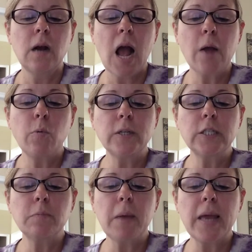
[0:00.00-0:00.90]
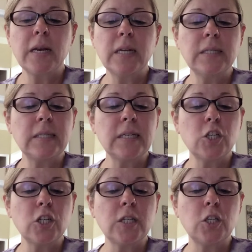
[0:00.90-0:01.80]
I once made an
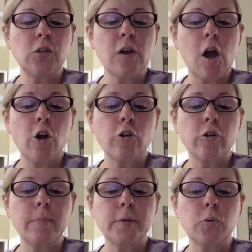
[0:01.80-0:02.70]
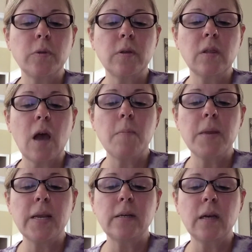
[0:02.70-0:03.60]
incision into the artery between the thumb
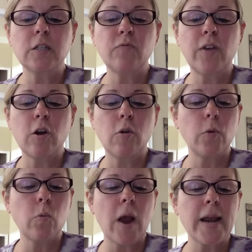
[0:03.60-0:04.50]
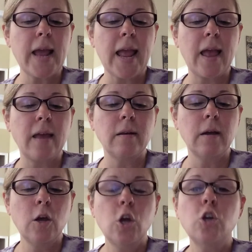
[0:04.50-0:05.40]
and index finger on the right hand,
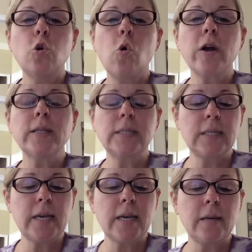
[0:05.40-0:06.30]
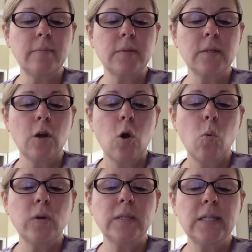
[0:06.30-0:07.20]
nor, it seems,
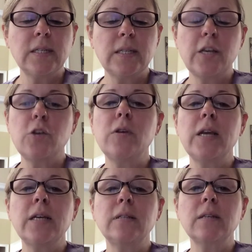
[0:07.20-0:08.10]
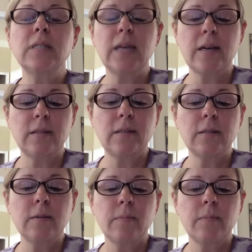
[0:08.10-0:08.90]
was this a unique success.